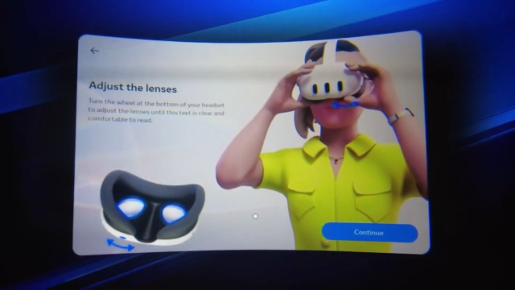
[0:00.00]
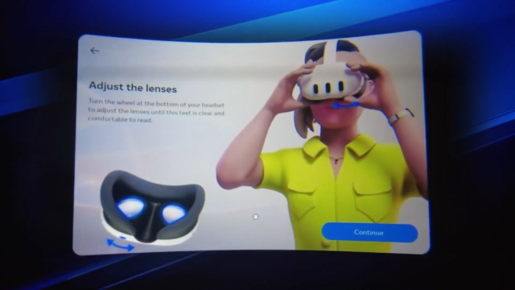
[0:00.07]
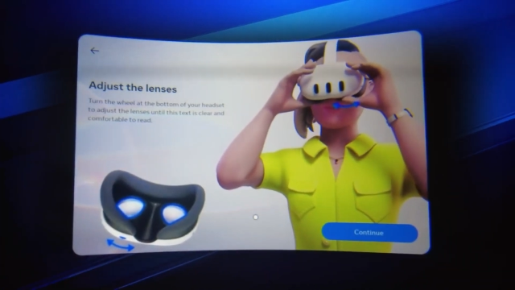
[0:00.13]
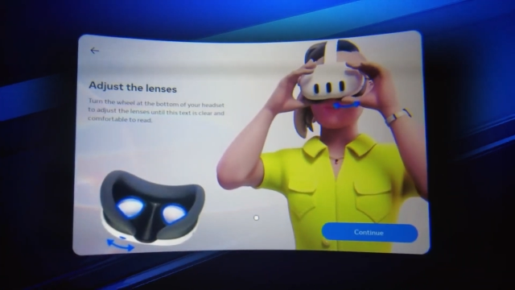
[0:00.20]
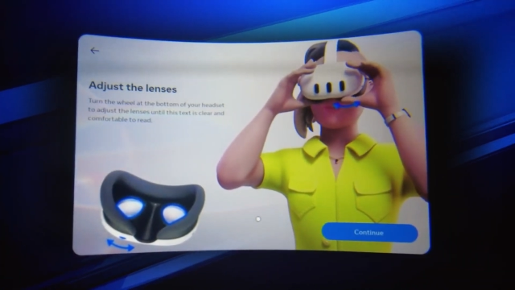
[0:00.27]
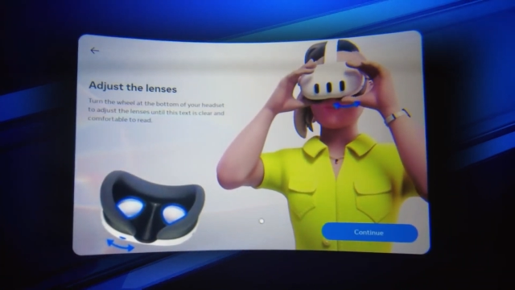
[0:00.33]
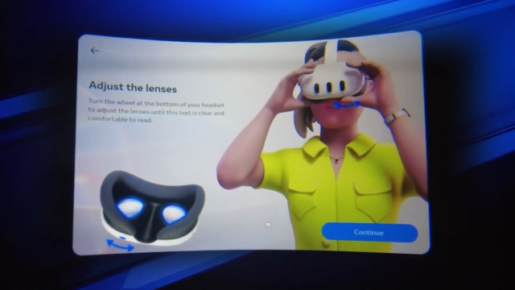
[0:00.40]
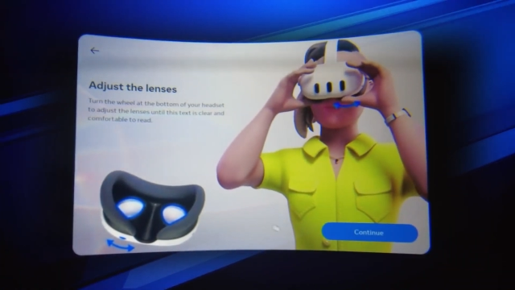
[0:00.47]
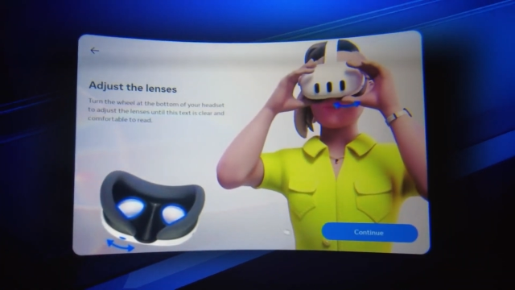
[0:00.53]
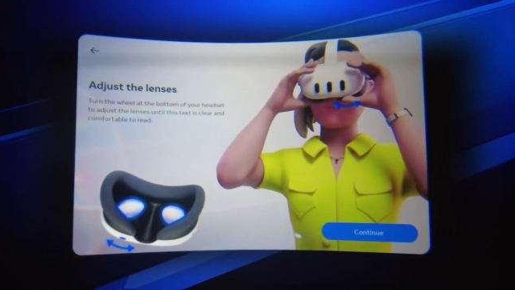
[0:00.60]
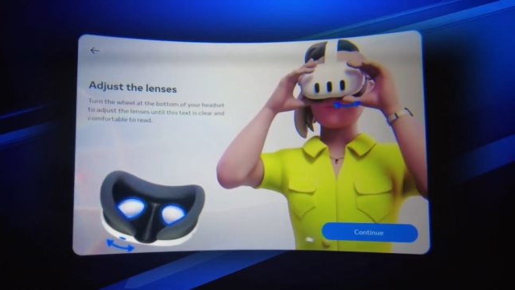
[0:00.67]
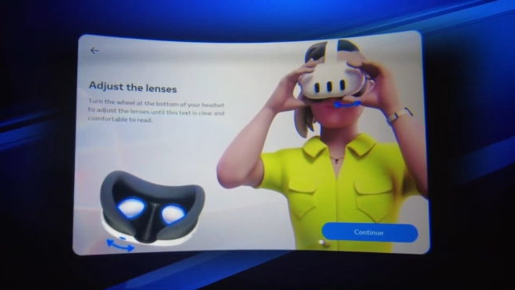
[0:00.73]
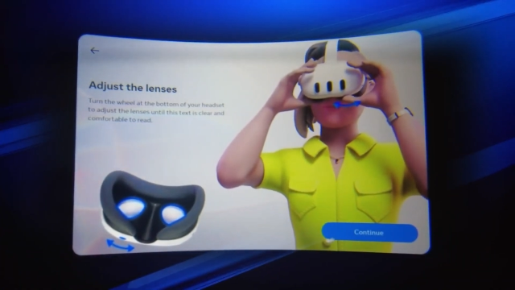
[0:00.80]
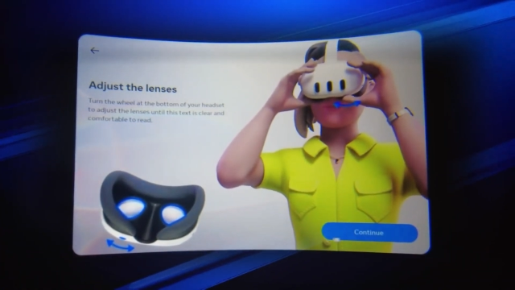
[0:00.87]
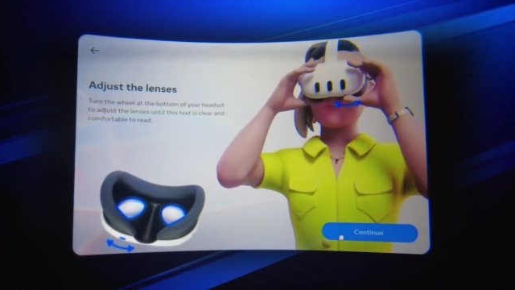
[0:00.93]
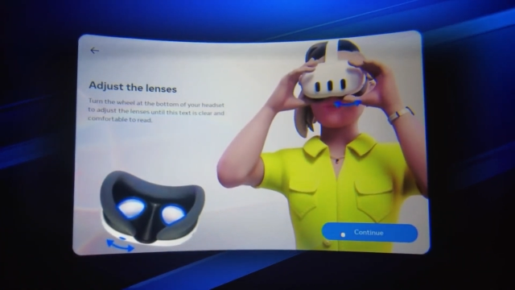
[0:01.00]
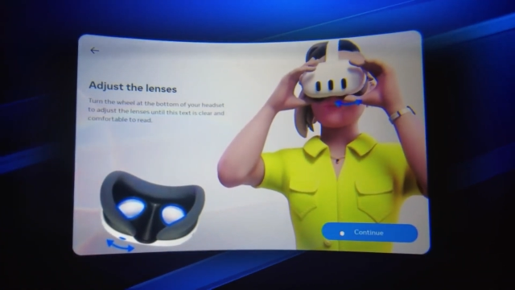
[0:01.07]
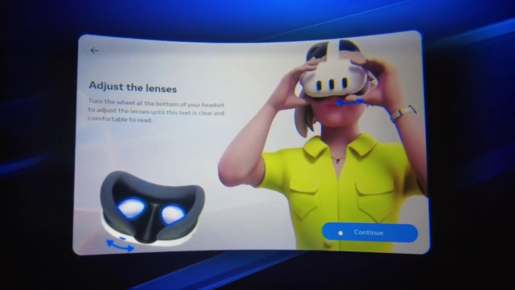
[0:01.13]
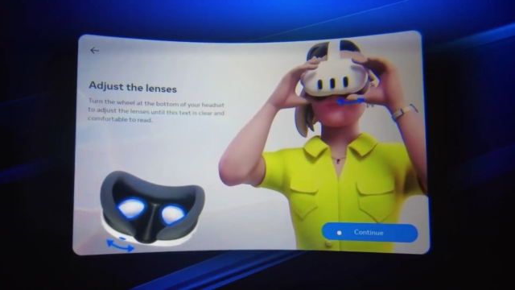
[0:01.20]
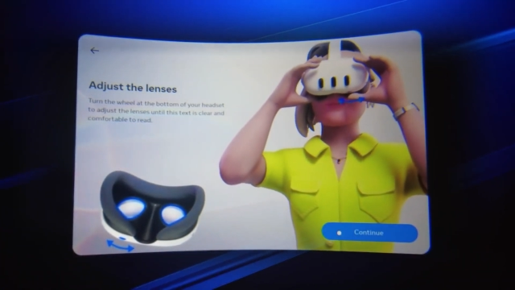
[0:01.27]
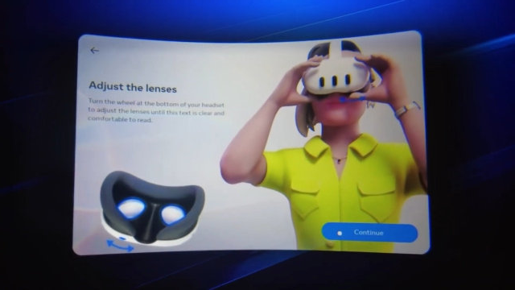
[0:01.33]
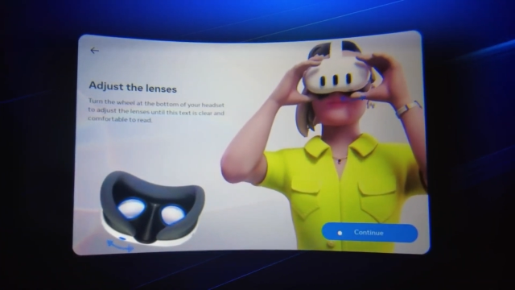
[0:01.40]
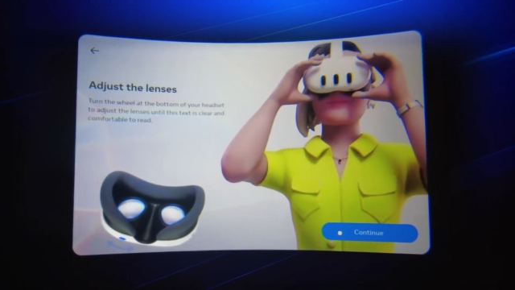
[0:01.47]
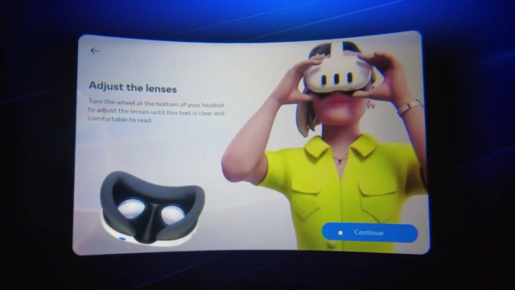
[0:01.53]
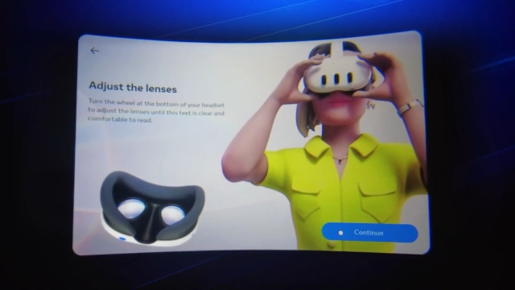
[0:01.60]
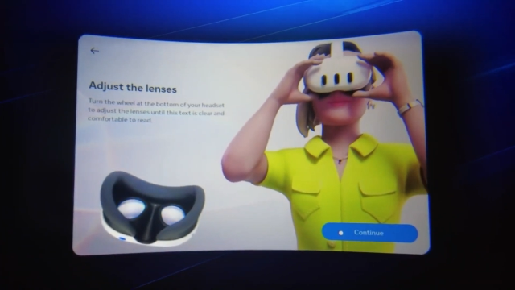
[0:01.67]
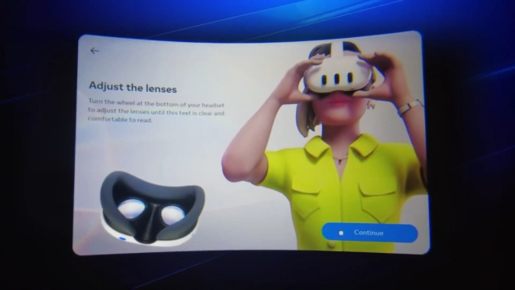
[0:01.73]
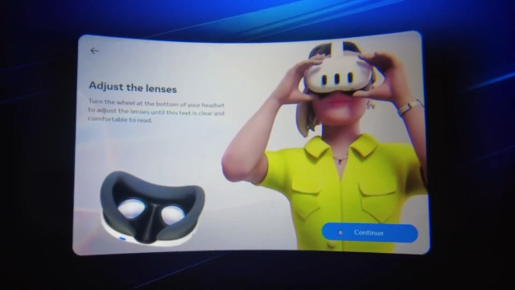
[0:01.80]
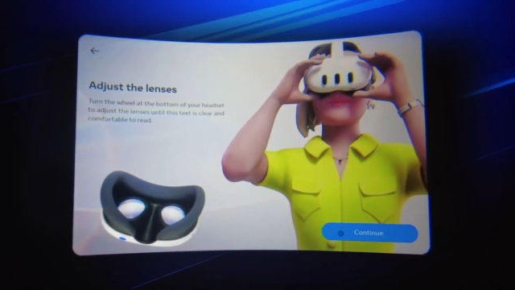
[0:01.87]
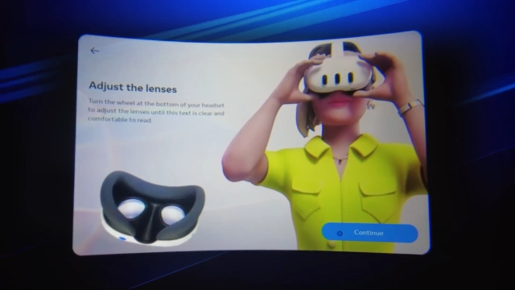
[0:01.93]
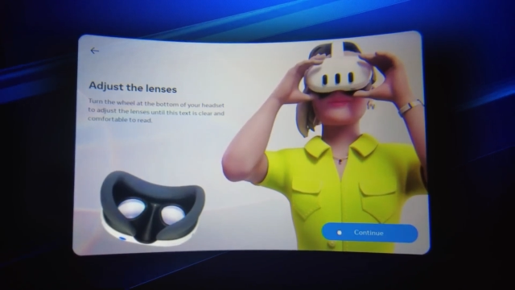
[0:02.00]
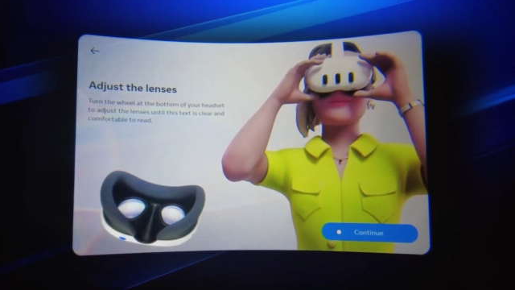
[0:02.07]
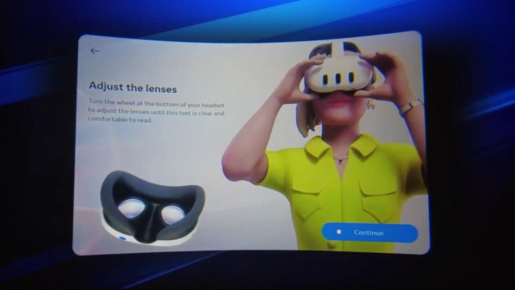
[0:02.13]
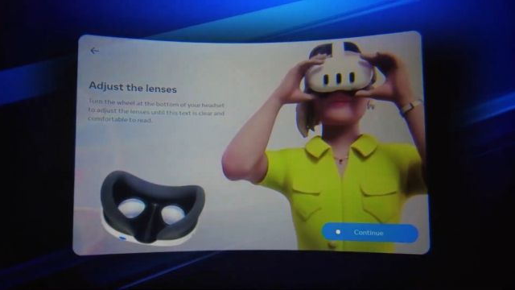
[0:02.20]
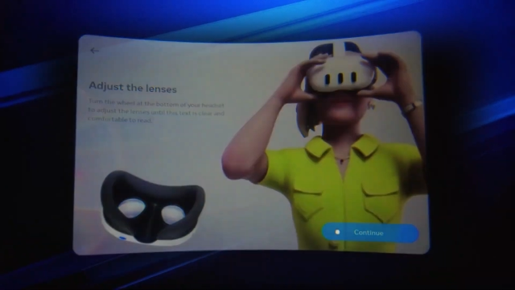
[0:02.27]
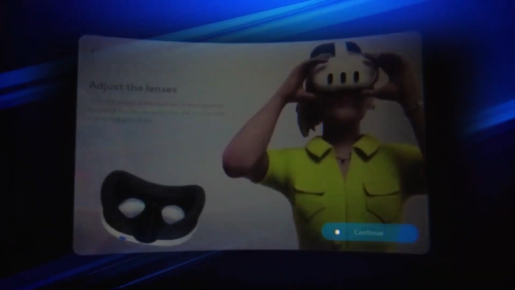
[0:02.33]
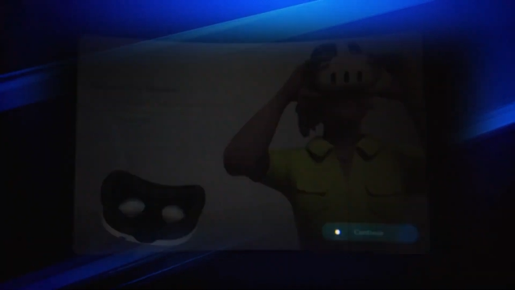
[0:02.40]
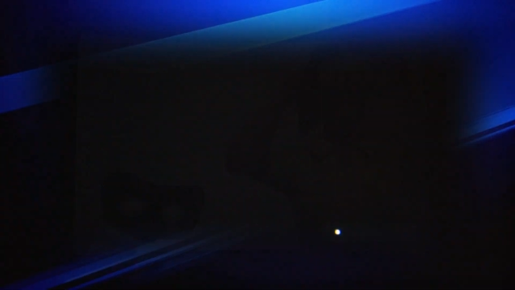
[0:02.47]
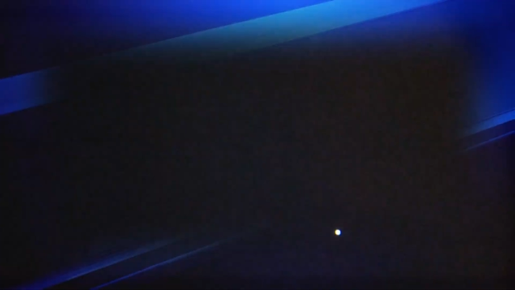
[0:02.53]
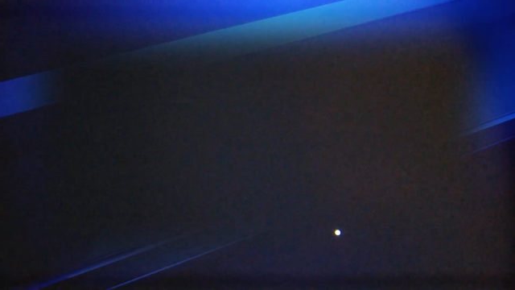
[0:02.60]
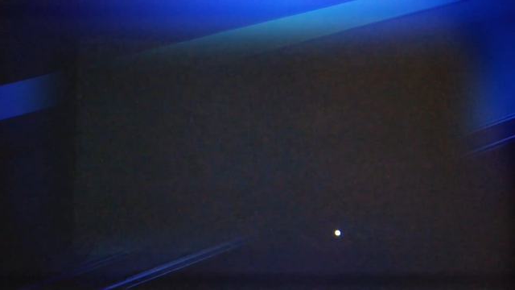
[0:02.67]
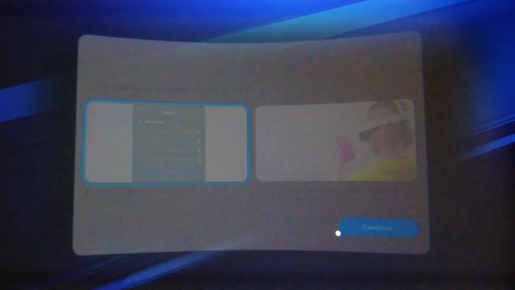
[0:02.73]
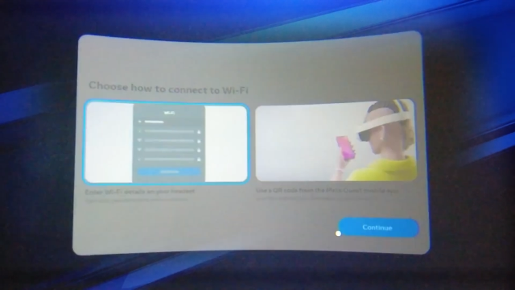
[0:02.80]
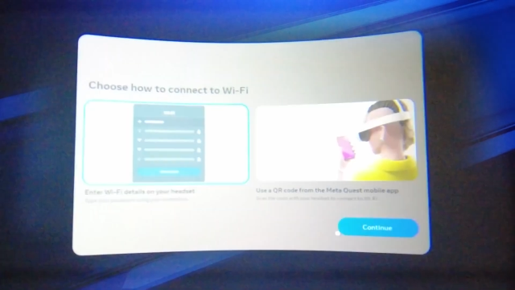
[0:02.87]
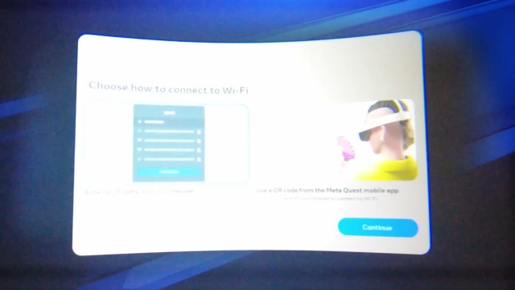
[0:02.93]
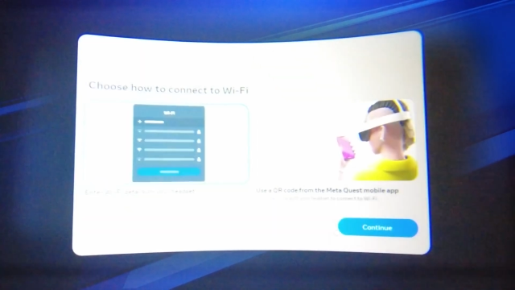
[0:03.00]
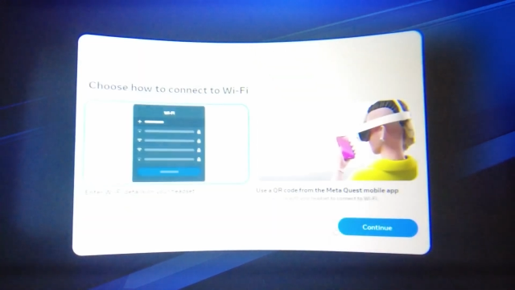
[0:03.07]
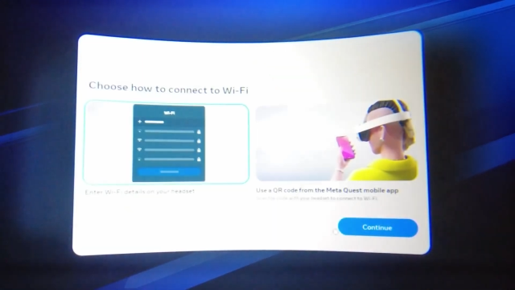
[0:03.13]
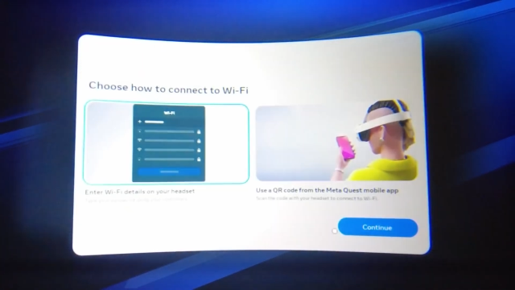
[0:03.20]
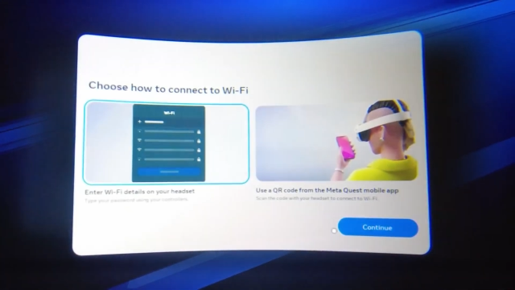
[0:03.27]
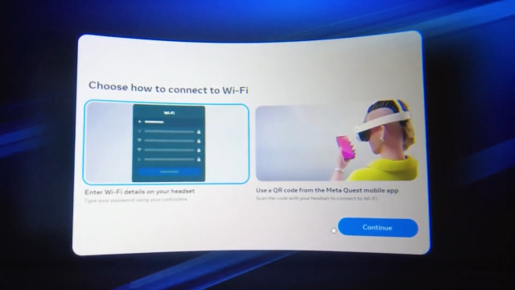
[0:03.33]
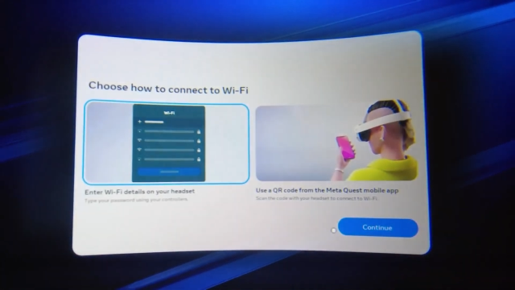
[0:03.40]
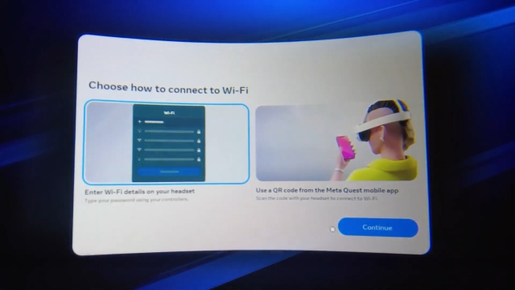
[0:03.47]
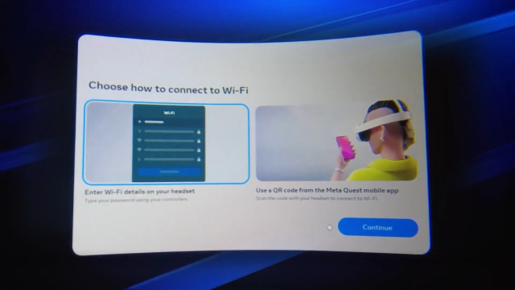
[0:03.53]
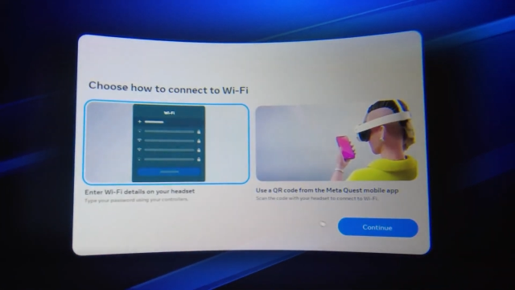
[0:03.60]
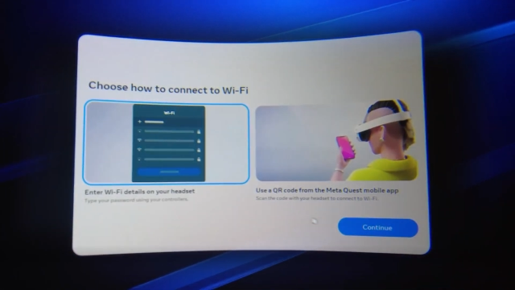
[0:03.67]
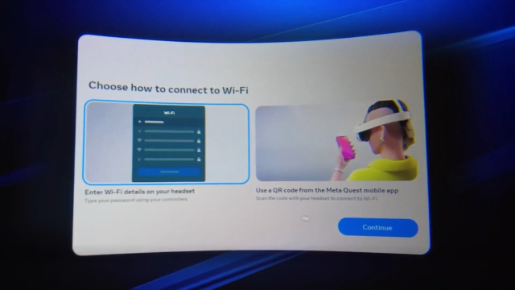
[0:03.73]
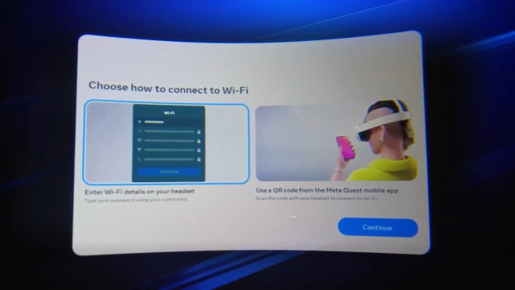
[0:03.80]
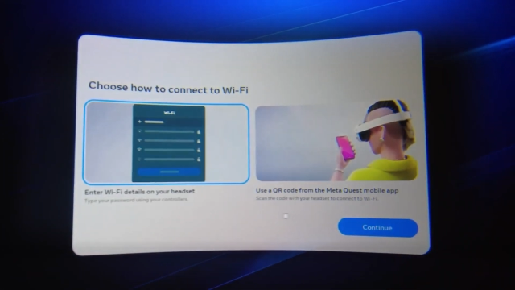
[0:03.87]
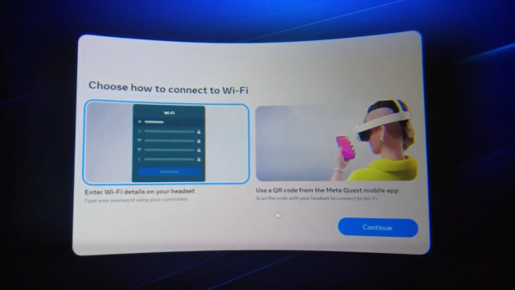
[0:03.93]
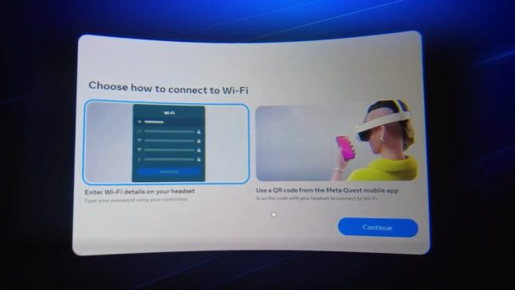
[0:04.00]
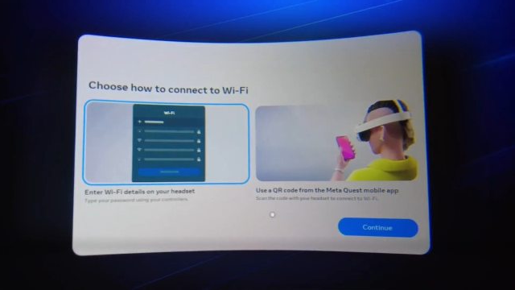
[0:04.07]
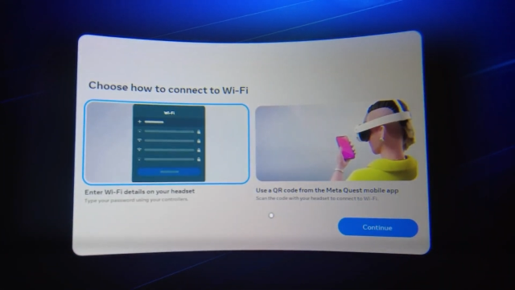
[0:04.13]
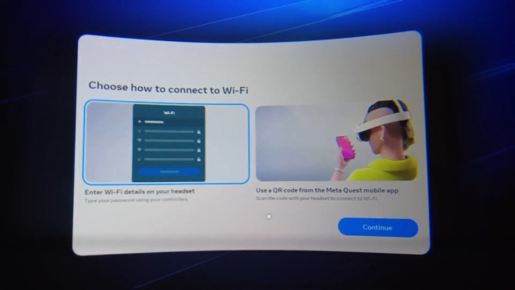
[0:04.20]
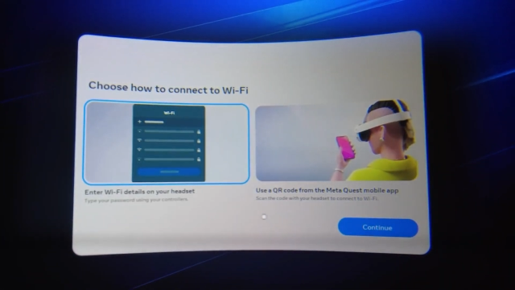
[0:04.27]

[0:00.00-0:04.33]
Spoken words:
Nobody's mouth can be seen.